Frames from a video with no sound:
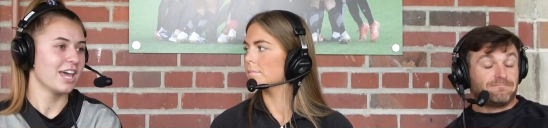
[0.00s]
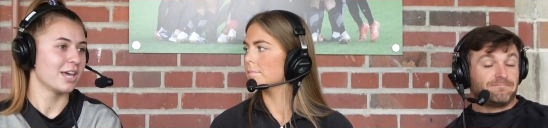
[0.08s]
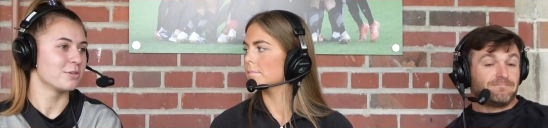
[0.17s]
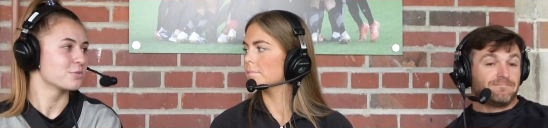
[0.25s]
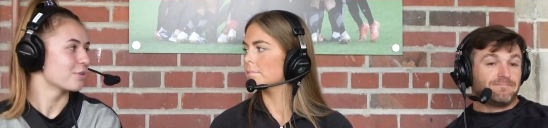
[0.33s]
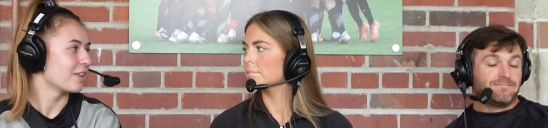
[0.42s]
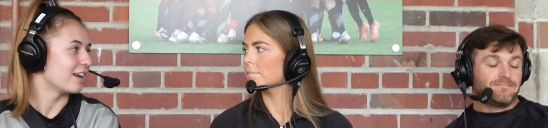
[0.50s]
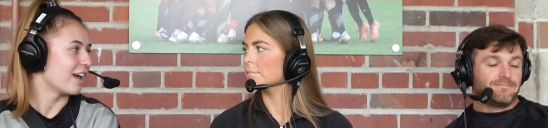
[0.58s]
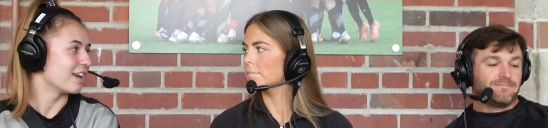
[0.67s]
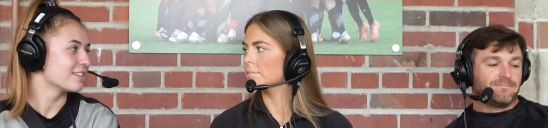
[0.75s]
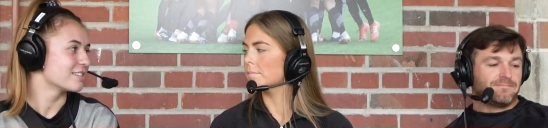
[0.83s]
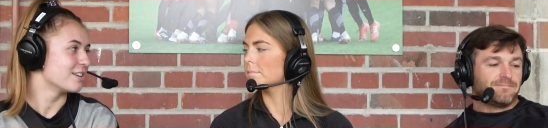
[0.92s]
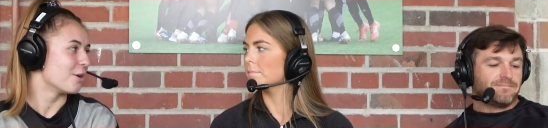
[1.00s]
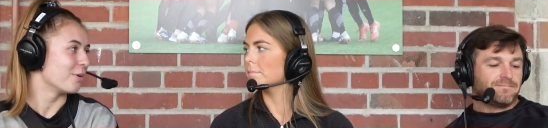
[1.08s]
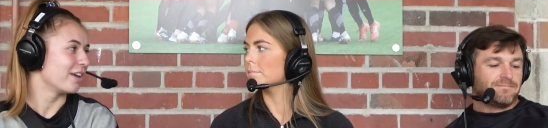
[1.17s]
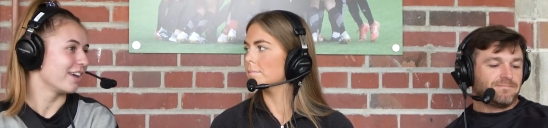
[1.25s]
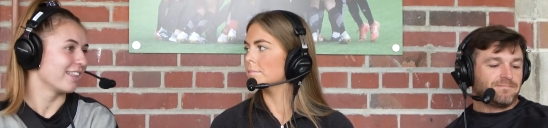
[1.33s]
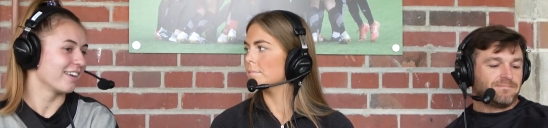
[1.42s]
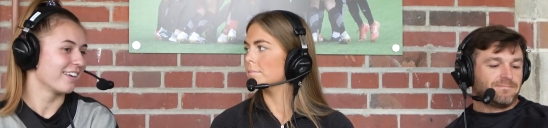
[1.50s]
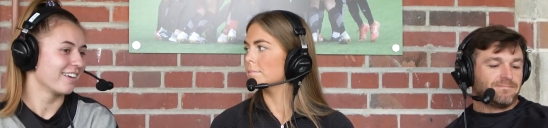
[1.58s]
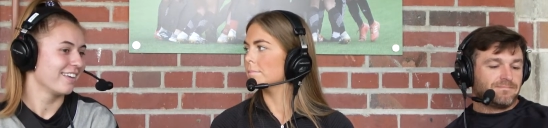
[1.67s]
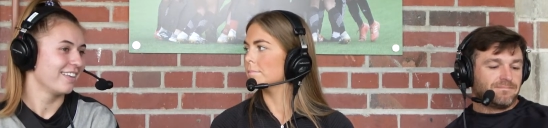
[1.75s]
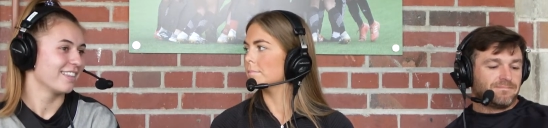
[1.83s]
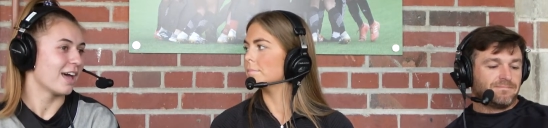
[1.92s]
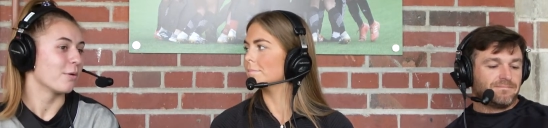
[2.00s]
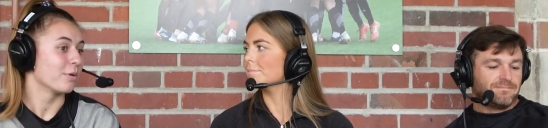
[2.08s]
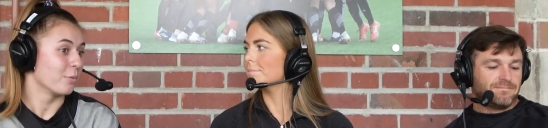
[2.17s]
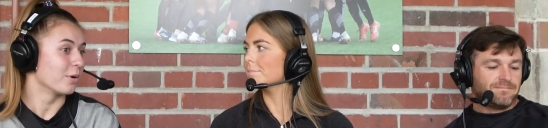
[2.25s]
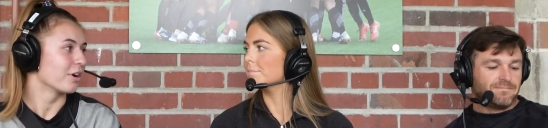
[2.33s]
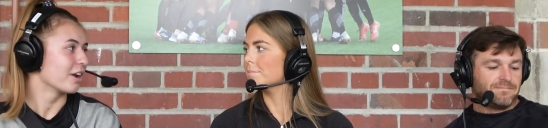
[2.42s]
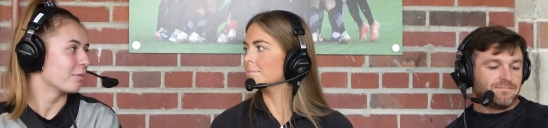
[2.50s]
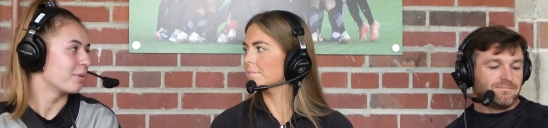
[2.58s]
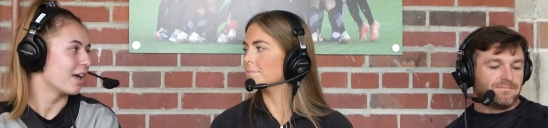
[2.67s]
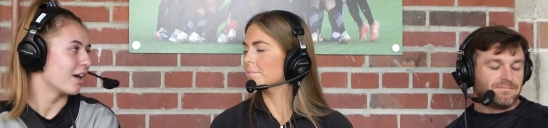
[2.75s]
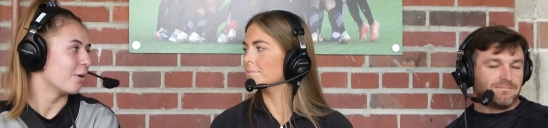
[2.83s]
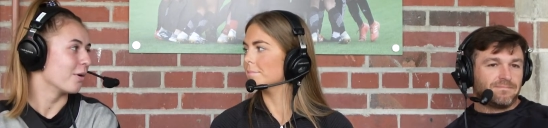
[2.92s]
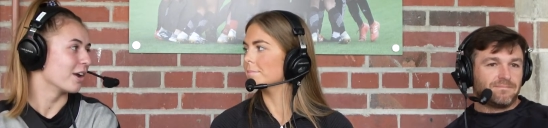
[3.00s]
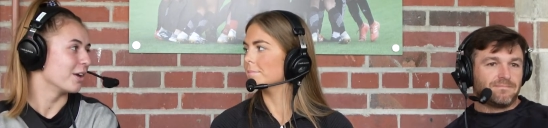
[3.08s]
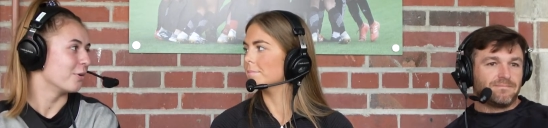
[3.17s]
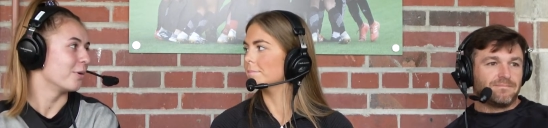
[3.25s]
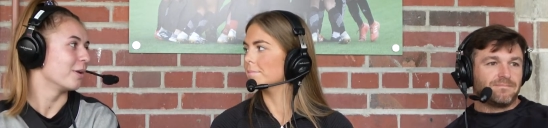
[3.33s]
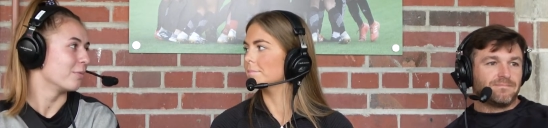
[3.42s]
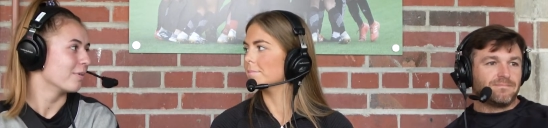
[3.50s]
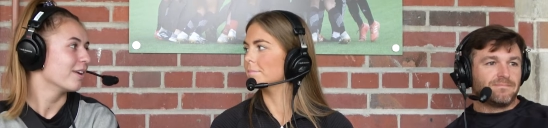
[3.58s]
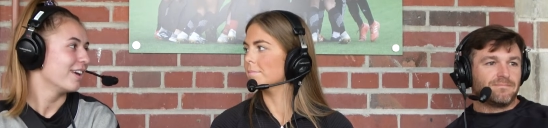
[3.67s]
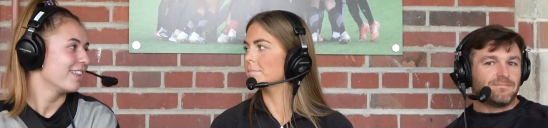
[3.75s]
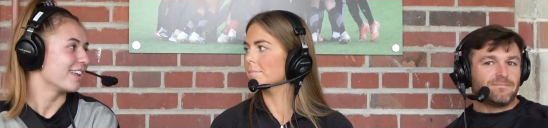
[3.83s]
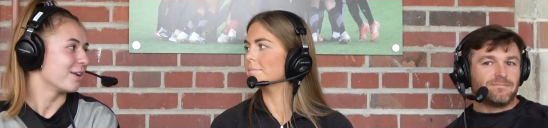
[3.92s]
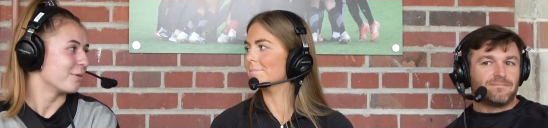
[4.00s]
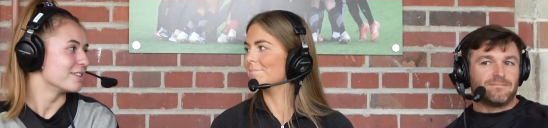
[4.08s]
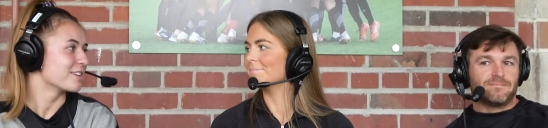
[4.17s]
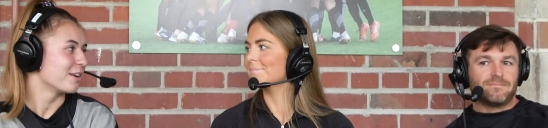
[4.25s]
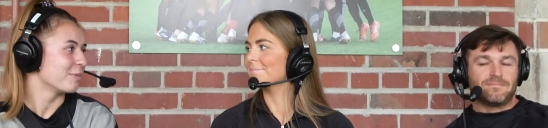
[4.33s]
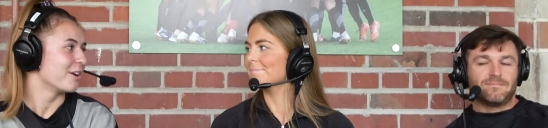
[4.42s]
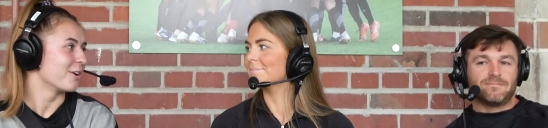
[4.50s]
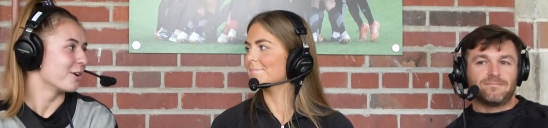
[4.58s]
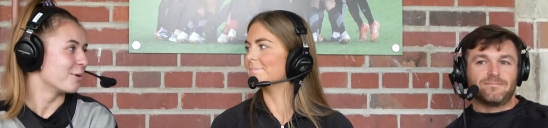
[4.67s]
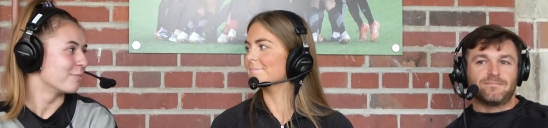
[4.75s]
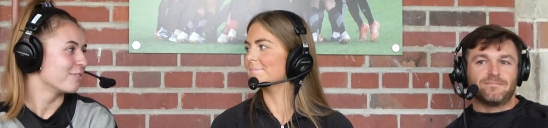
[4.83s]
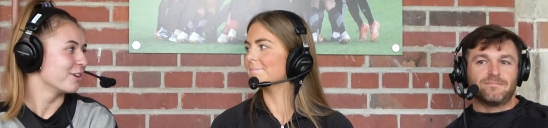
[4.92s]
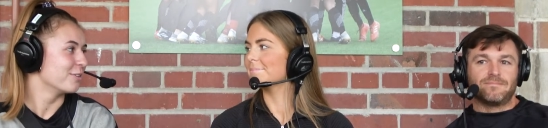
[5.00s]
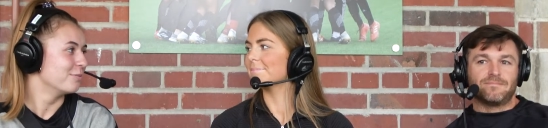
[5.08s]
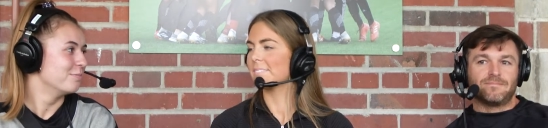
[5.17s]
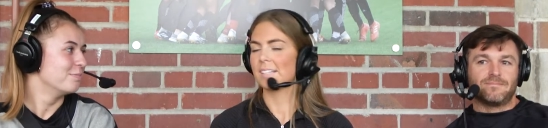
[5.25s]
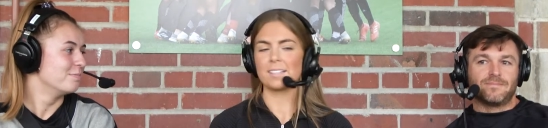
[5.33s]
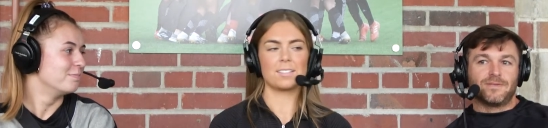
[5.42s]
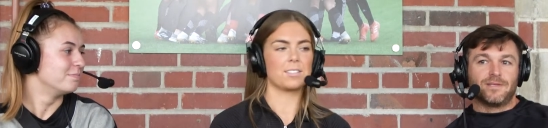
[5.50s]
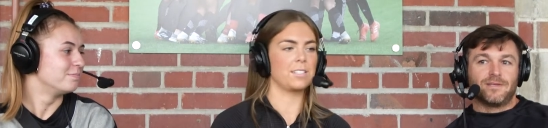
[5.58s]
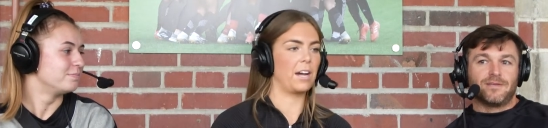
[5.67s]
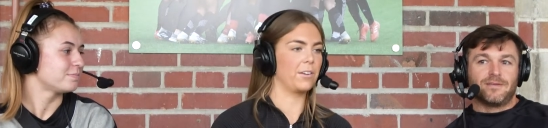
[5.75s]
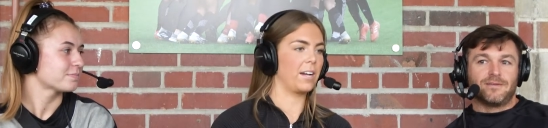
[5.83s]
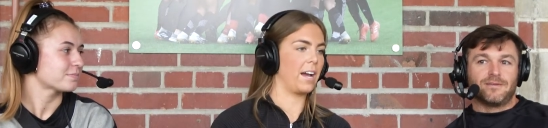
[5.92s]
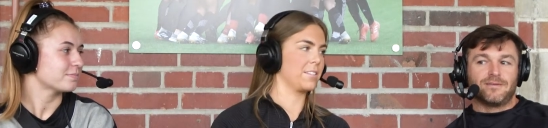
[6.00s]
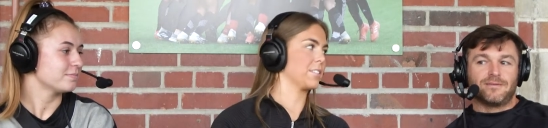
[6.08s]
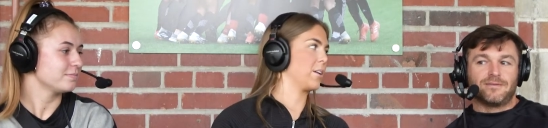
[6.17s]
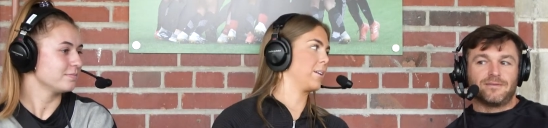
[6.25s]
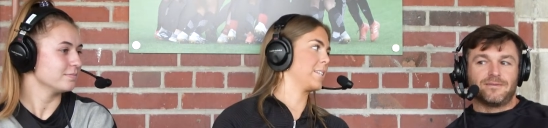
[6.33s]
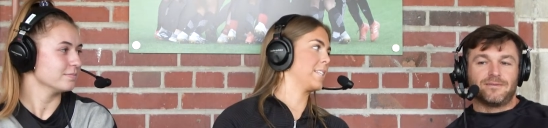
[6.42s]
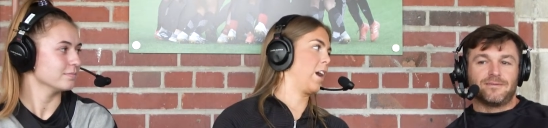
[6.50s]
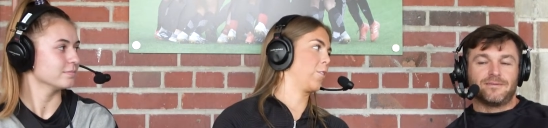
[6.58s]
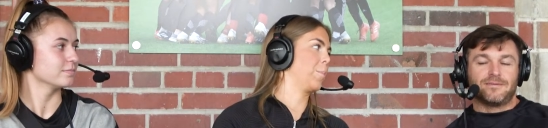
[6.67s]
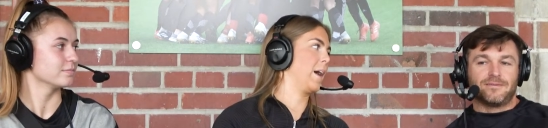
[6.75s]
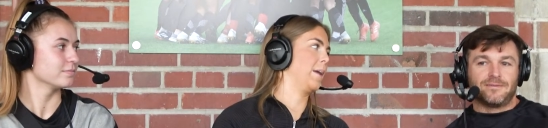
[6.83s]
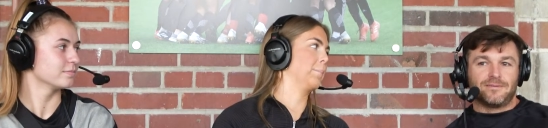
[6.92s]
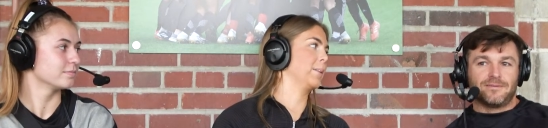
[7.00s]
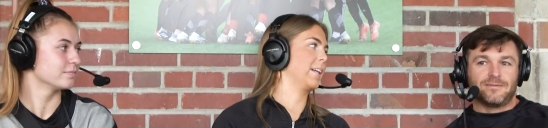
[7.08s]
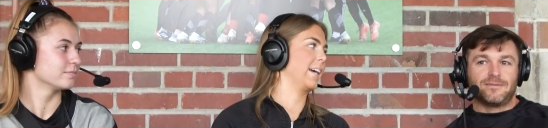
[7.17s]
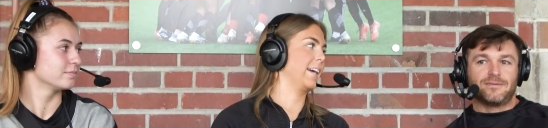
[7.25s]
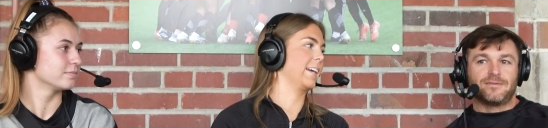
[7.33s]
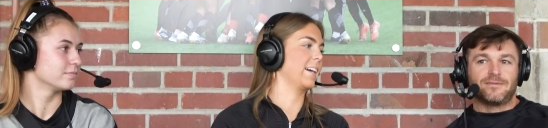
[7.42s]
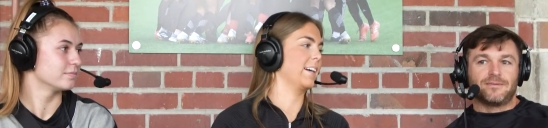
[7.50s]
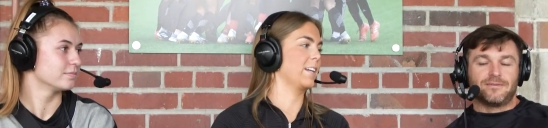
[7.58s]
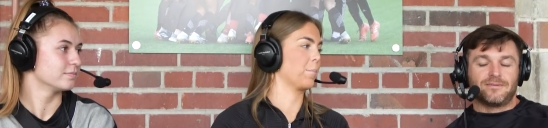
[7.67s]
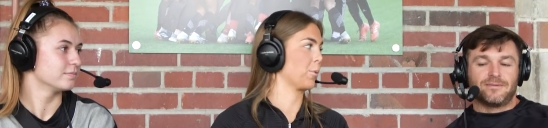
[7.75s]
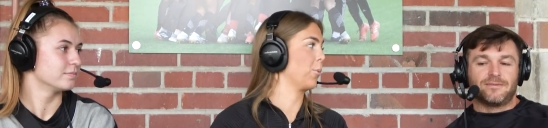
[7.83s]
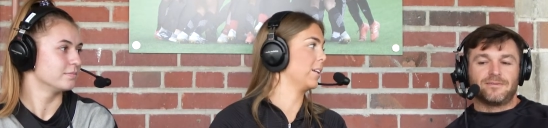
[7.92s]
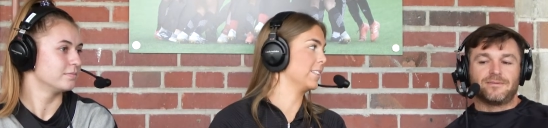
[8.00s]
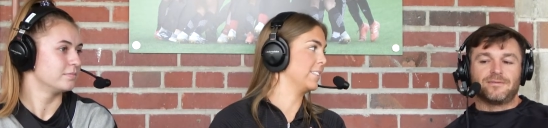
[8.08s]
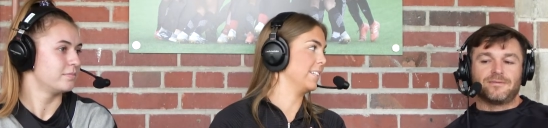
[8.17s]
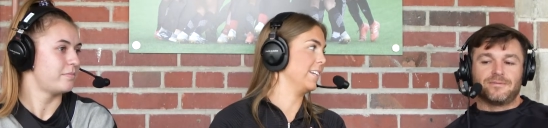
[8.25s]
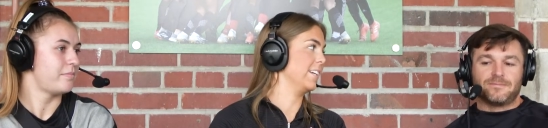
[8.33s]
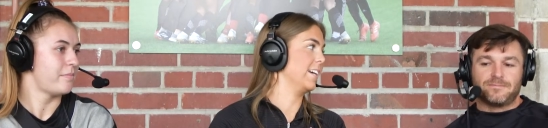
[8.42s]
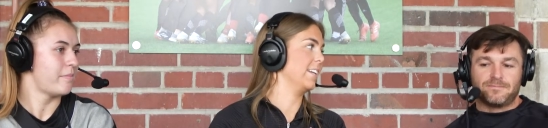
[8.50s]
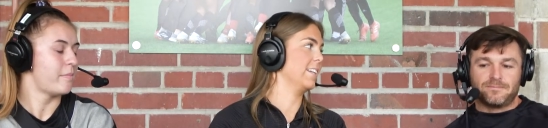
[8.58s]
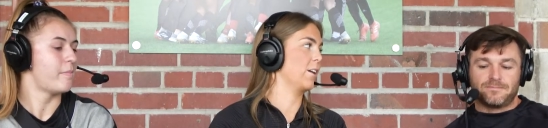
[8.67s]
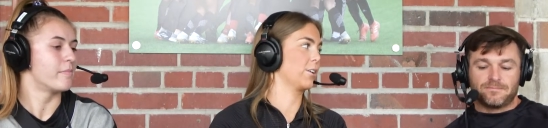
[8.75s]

Speaker 1: it was really nice knowing that we were going to play ORU and that it was going to be on our home field. So
Speaker 2: now you guys are going to South Bend, playing a number 1 seed in